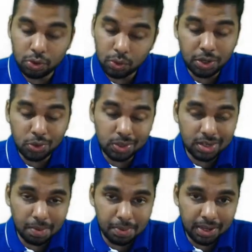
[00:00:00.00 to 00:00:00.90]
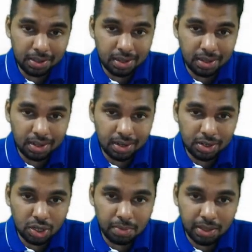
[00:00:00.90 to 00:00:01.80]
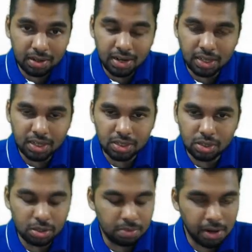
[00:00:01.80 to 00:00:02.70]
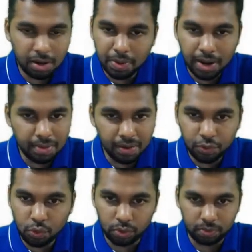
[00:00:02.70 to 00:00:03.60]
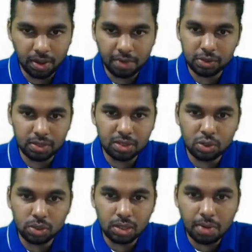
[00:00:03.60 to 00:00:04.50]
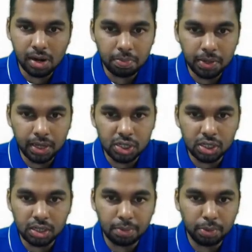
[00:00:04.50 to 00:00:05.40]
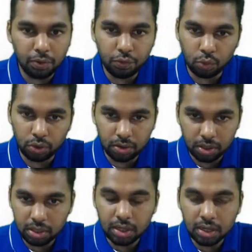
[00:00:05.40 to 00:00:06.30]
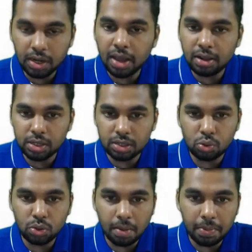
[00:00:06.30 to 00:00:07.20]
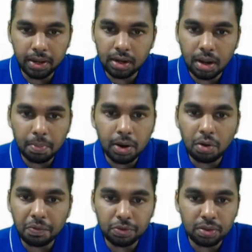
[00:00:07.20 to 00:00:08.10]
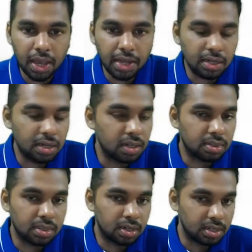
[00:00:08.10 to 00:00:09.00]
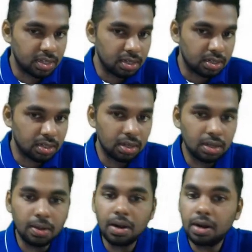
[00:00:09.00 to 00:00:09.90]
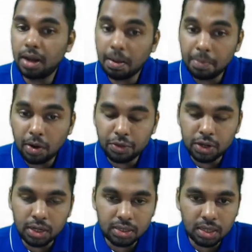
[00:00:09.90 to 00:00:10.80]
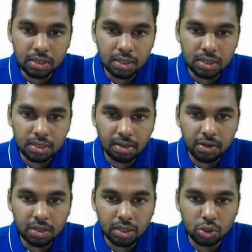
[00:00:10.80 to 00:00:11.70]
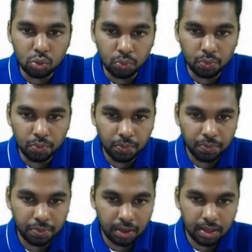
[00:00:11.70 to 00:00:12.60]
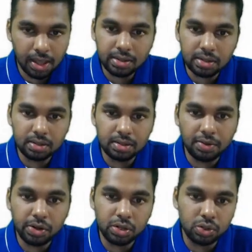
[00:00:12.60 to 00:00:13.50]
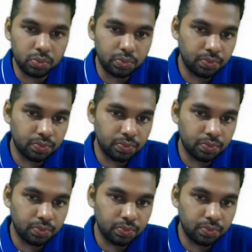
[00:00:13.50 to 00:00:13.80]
You can use doubling. The initial method I just multiplied by 4. I was just using multiplication table of 4. Here I will just do doubling. Double of 18 is 36. Double of 36 is 72. The answer is 72.